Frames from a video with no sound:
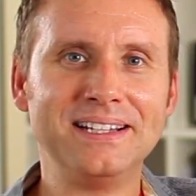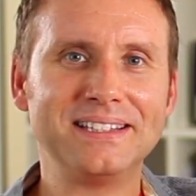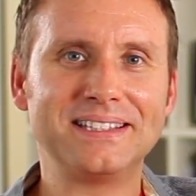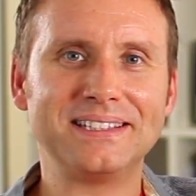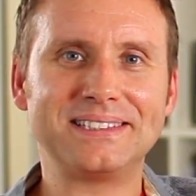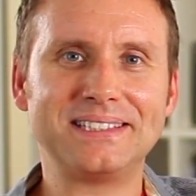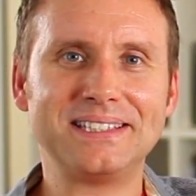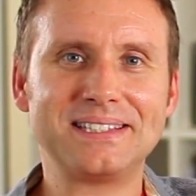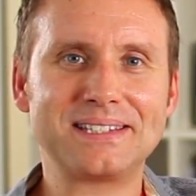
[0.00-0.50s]

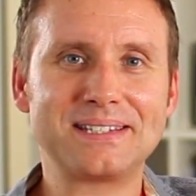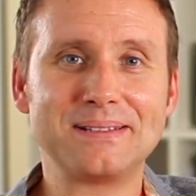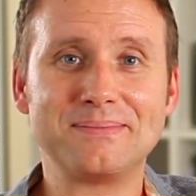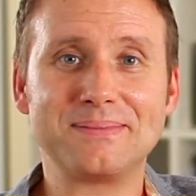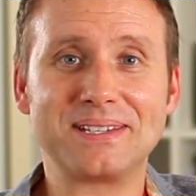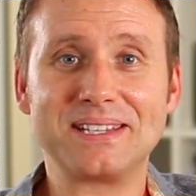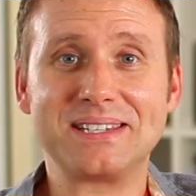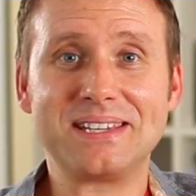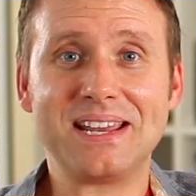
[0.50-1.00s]
The
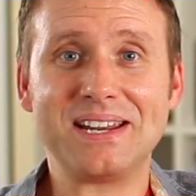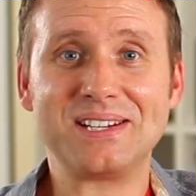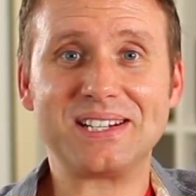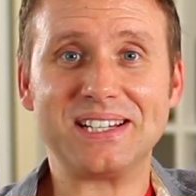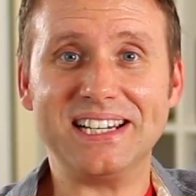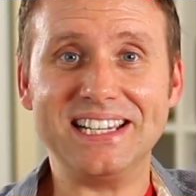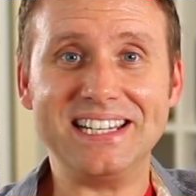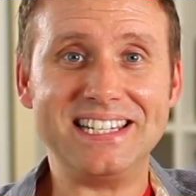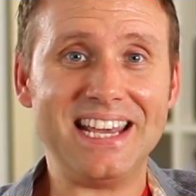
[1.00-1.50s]
system's
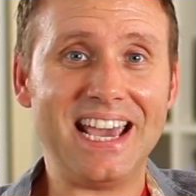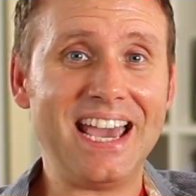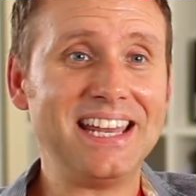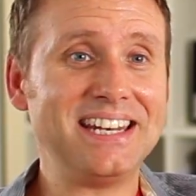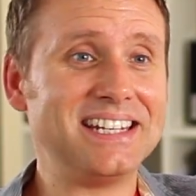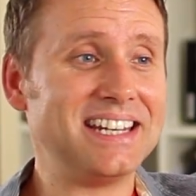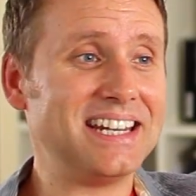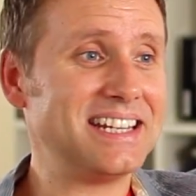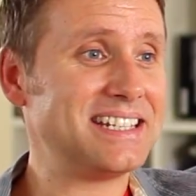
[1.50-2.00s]
essentially
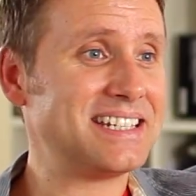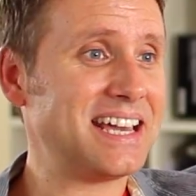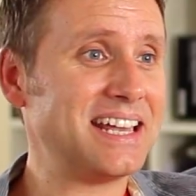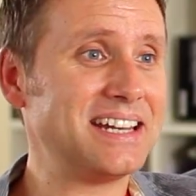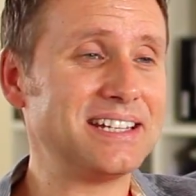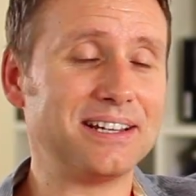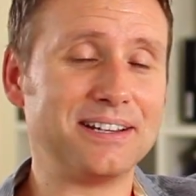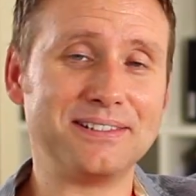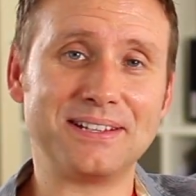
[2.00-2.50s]
dead.
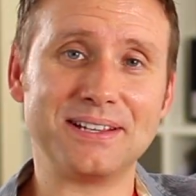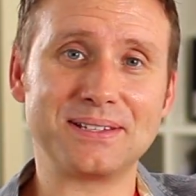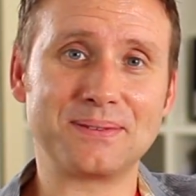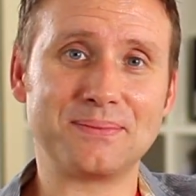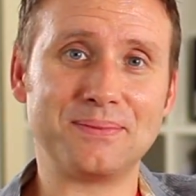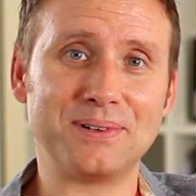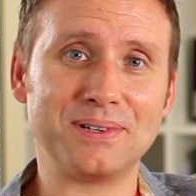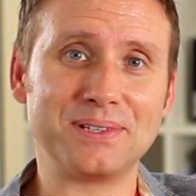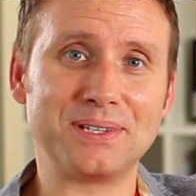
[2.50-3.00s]
Nintendo
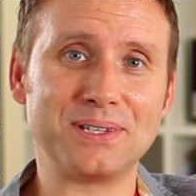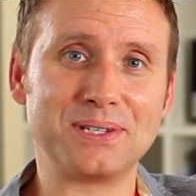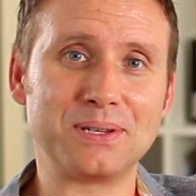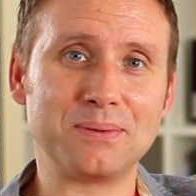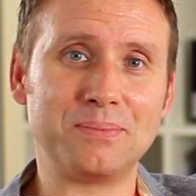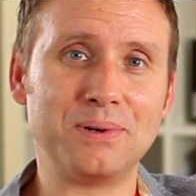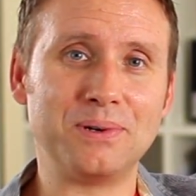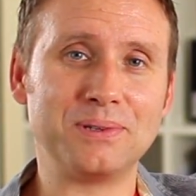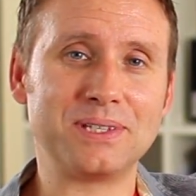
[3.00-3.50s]
doesn't want to
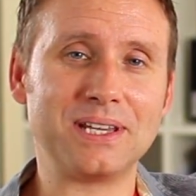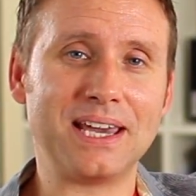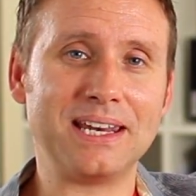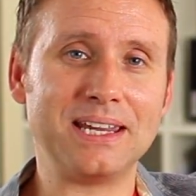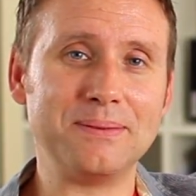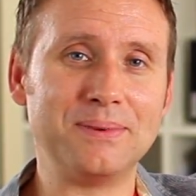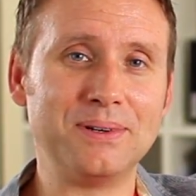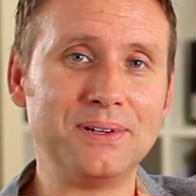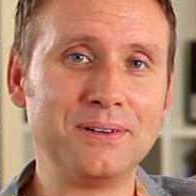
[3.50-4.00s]
support it
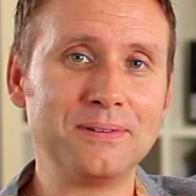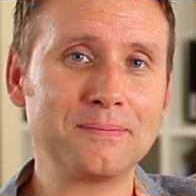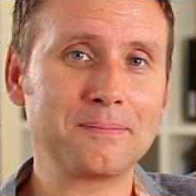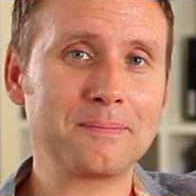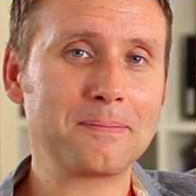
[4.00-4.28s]
anymore.